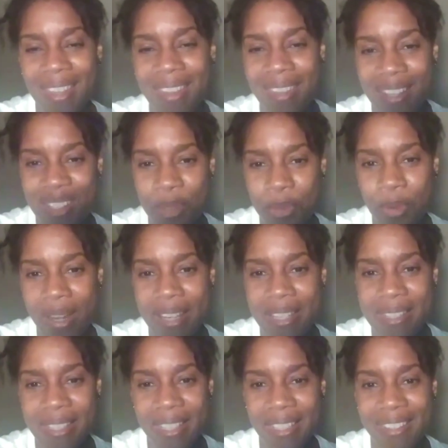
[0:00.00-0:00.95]
that's
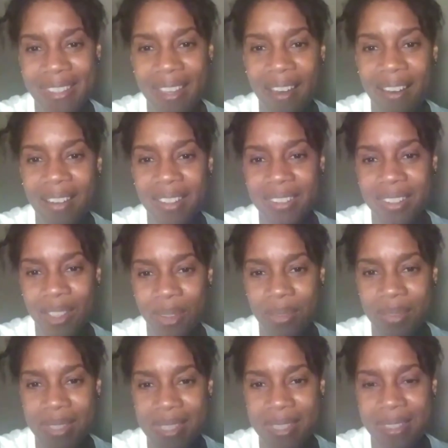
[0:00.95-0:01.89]
raising young
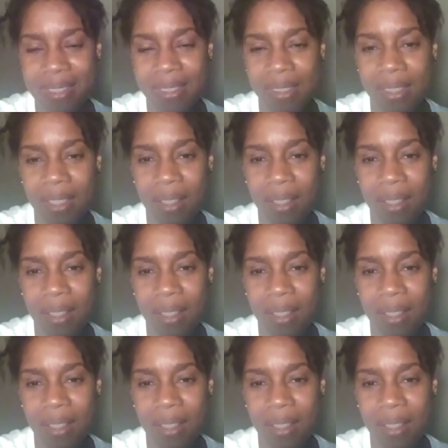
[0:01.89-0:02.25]
adults.